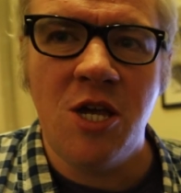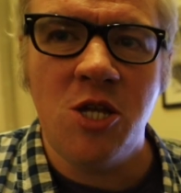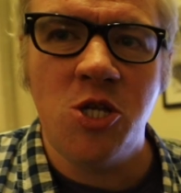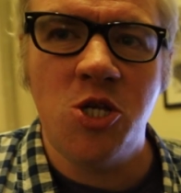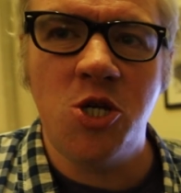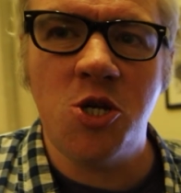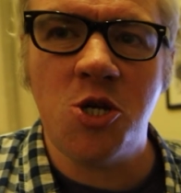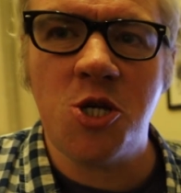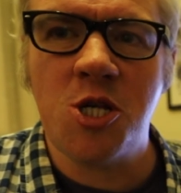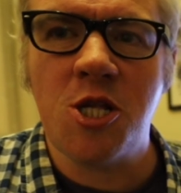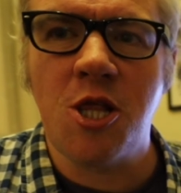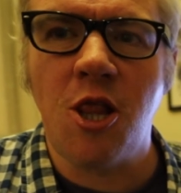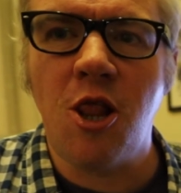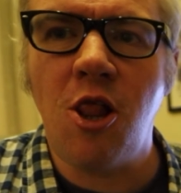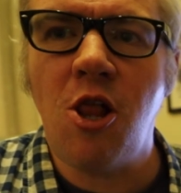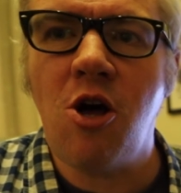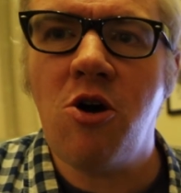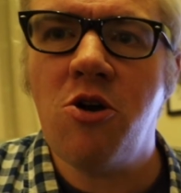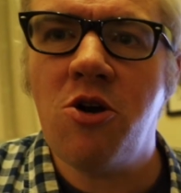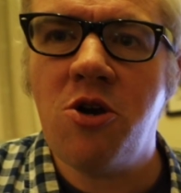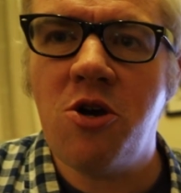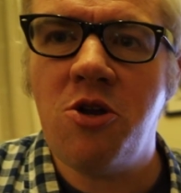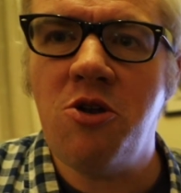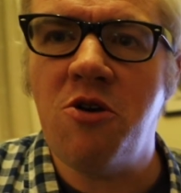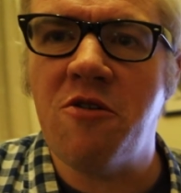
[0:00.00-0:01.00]
just
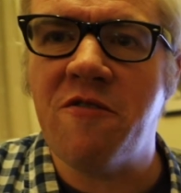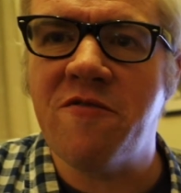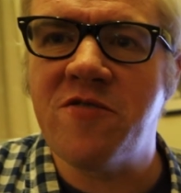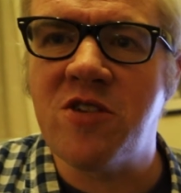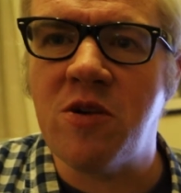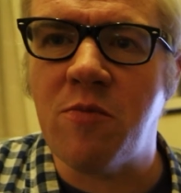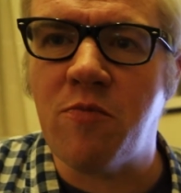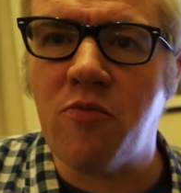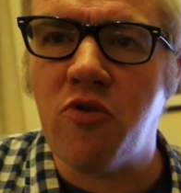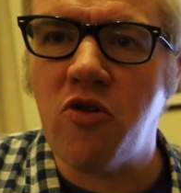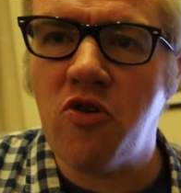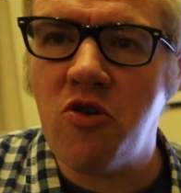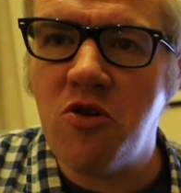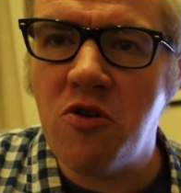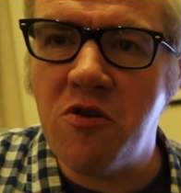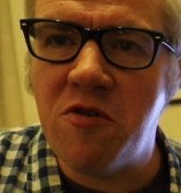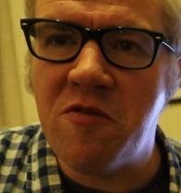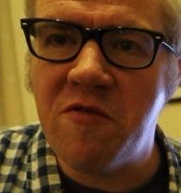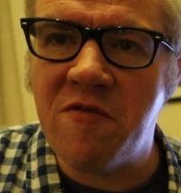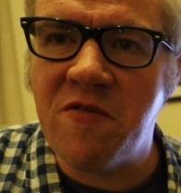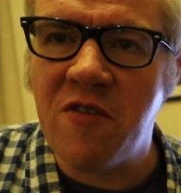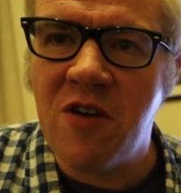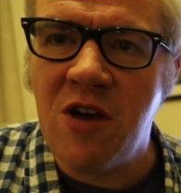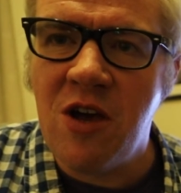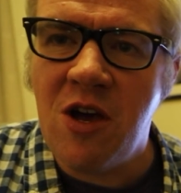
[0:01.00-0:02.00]
long enough to
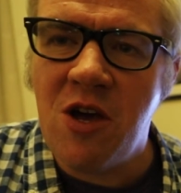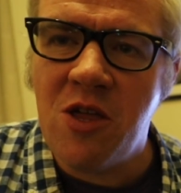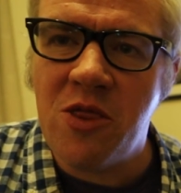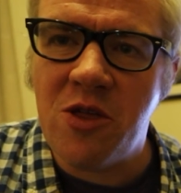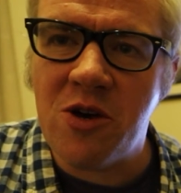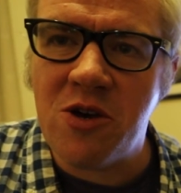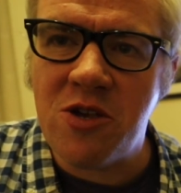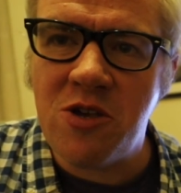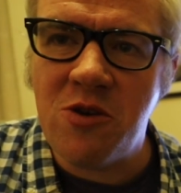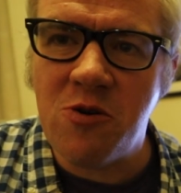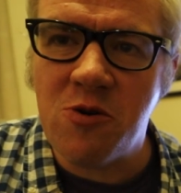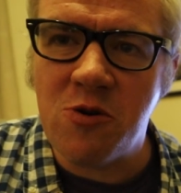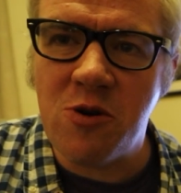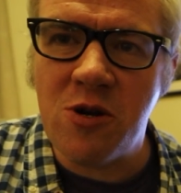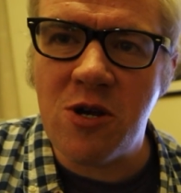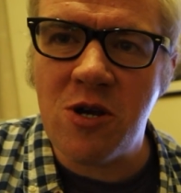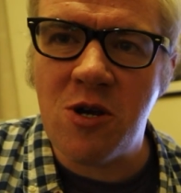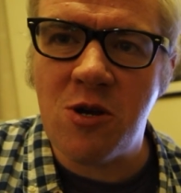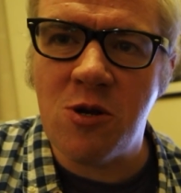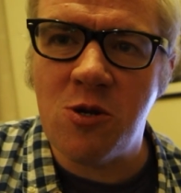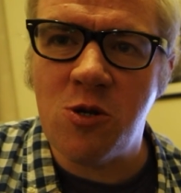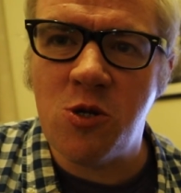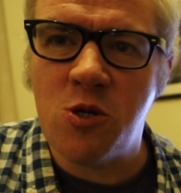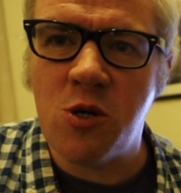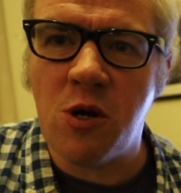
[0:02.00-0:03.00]
prove that you're in
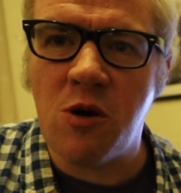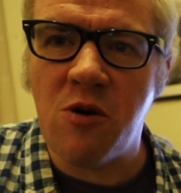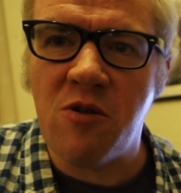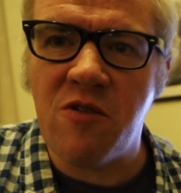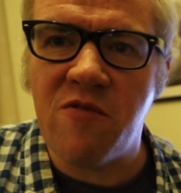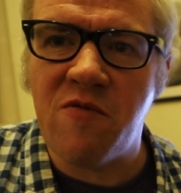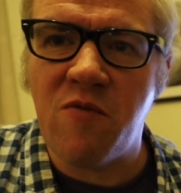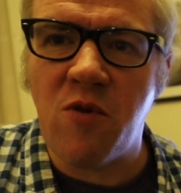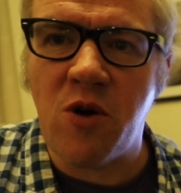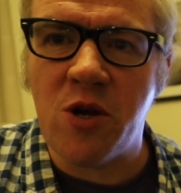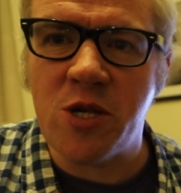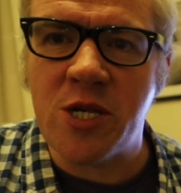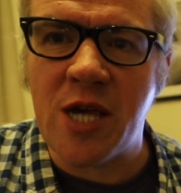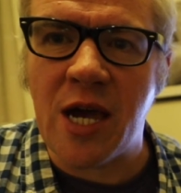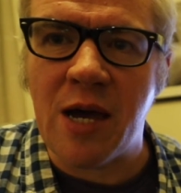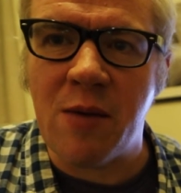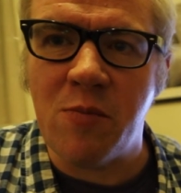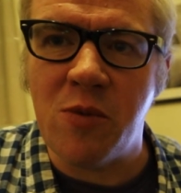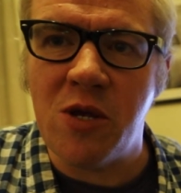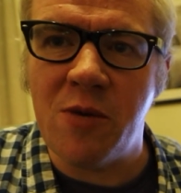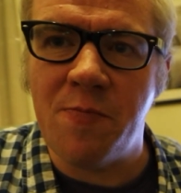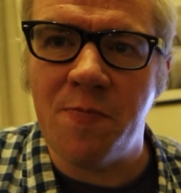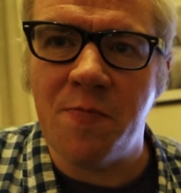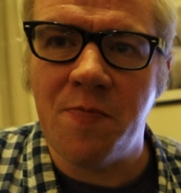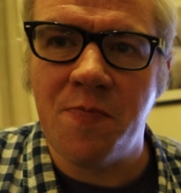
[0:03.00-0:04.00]
control of what's
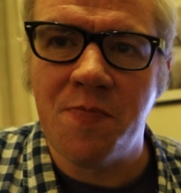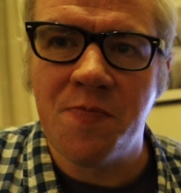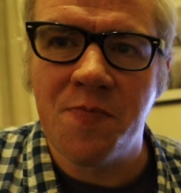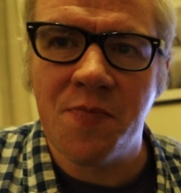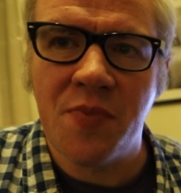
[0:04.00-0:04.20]
happening.